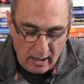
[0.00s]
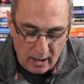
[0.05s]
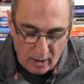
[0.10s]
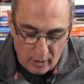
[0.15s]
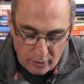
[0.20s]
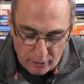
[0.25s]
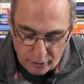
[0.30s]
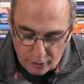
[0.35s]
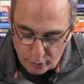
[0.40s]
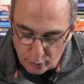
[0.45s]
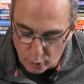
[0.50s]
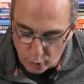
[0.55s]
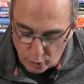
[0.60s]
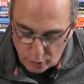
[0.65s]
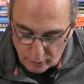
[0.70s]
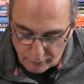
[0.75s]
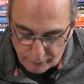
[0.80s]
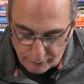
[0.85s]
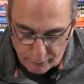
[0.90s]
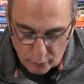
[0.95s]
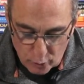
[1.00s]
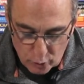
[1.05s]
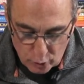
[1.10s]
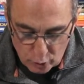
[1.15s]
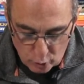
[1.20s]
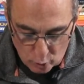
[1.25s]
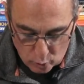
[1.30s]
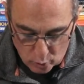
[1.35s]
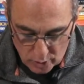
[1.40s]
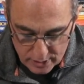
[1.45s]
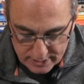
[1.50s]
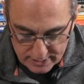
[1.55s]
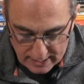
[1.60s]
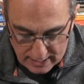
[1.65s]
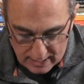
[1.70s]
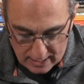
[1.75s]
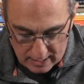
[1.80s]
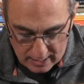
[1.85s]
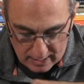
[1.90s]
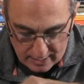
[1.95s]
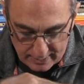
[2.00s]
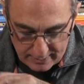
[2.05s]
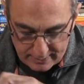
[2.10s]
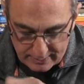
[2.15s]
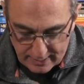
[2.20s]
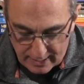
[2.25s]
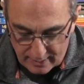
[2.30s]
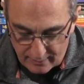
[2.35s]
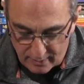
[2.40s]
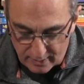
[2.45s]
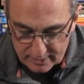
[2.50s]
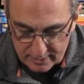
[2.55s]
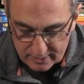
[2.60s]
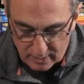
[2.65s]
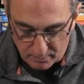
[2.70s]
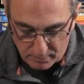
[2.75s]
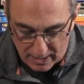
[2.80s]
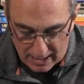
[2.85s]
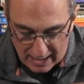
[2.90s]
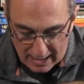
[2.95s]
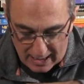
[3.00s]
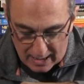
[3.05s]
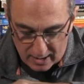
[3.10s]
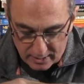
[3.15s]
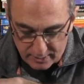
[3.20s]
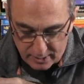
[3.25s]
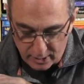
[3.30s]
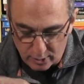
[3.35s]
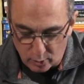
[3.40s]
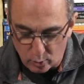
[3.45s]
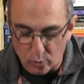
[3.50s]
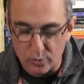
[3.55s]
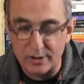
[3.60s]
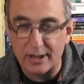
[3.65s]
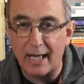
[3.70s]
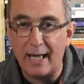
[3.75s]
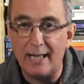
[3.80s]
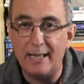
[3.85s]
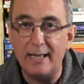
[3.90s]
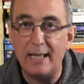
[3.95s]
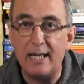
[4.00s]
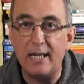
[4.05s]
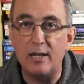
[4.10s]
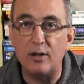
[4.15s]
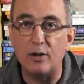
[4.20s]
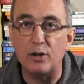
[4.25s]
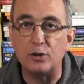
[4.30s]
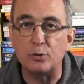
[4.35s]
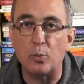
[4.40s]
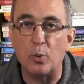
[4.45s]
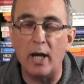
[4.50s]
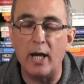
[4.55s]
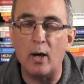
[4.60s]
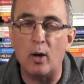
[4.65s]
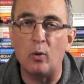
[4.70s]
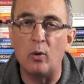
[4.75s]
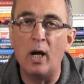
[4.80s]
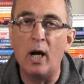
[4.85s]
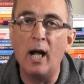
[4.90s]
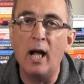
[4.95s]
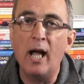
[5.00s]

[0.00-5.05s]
through the footnotes, and there's some articles in here as well,